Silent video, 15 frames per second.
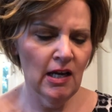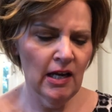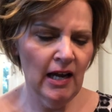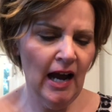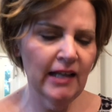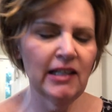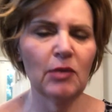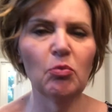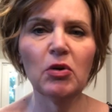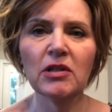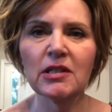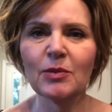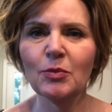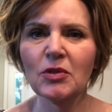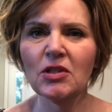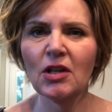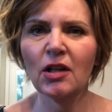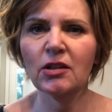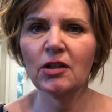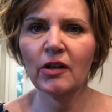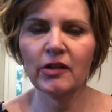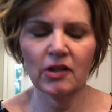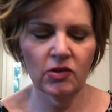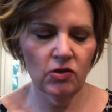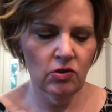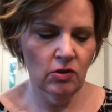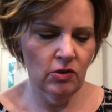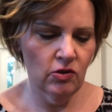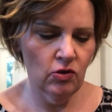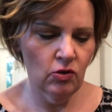I did put some salt on the
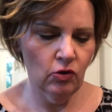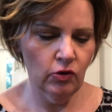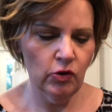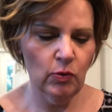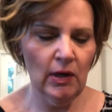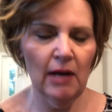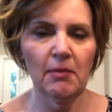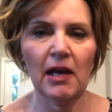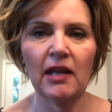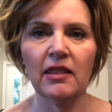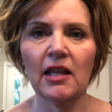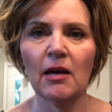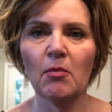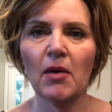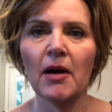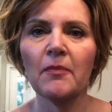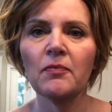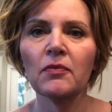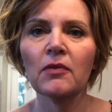zoodles when I made them, but